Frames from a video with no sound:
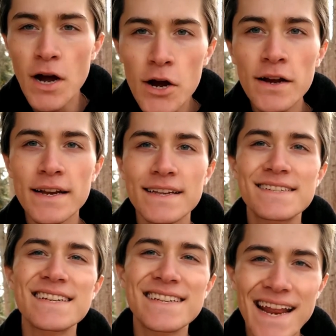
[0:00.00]
Alrighty,
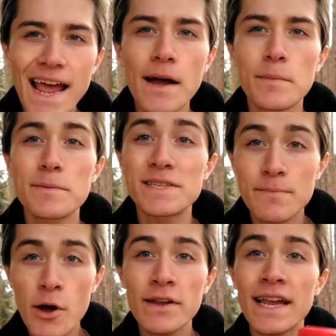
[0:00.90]
so today I'm going to be
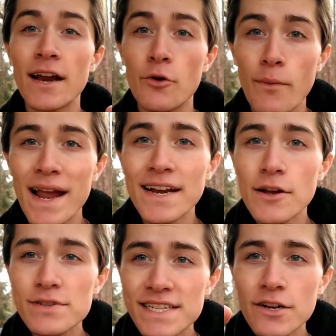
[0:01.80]
smoking an
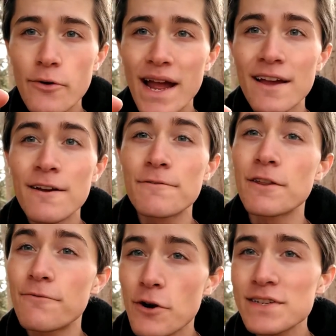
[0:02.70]
oregano cigarette for
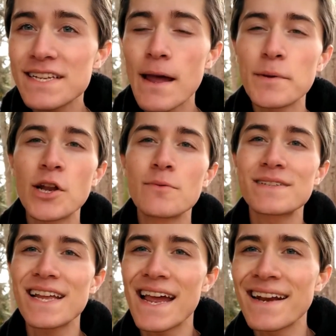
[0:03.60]
the first time. You know what I'm
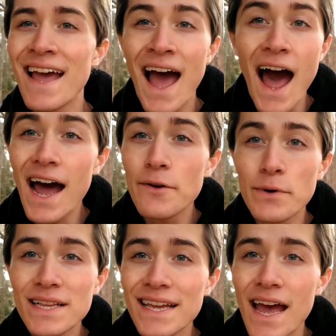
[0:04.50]
saying? I
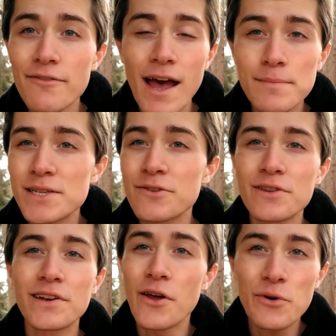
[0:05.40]
really have
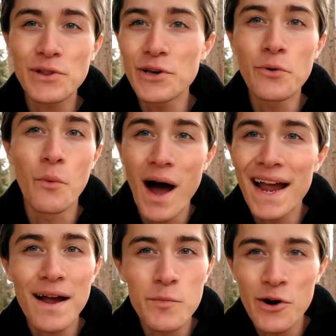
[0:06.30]
absolutely no clue
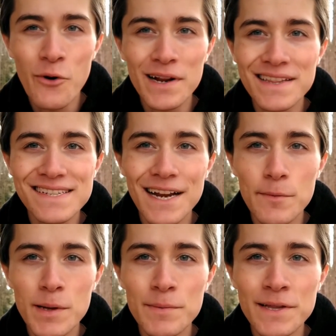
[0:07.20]
why I'm recording this, I gotta
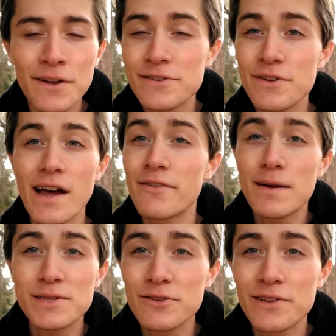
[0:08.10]
be completely honest with you, I have
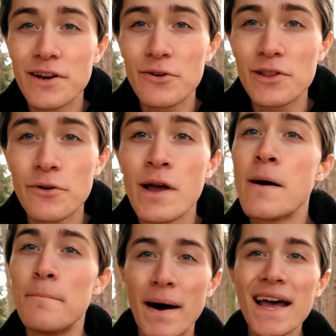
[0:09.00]
absolutely no clue.
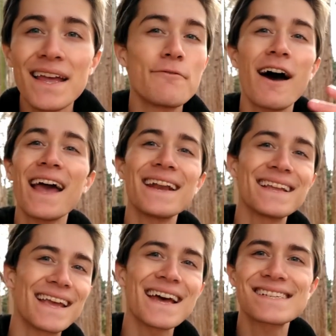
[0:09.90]
But if I had to
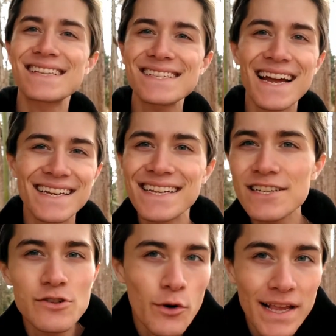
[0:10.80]
guess, this idea
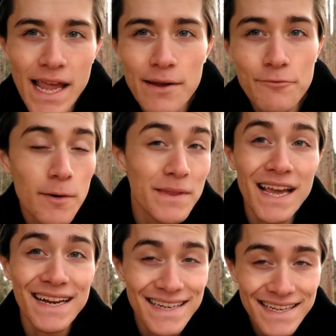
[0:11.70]
sort of came from the
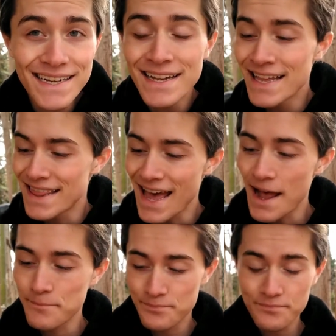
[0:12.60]
idea that